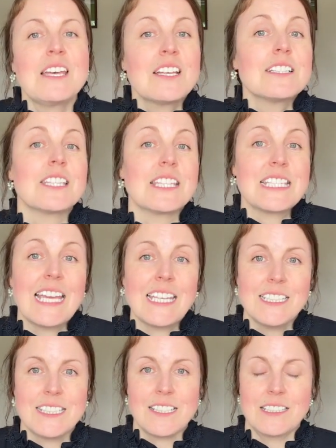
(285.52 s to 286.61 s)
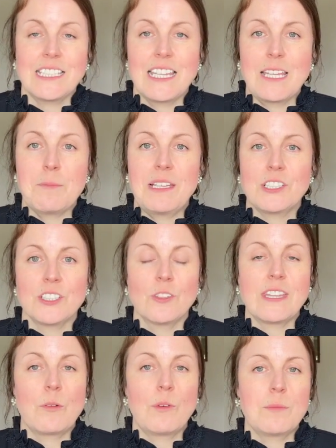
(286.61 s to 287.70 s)
to the second study that they mention on
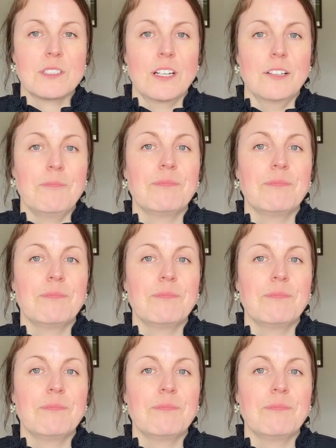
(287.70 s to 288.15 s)
their website.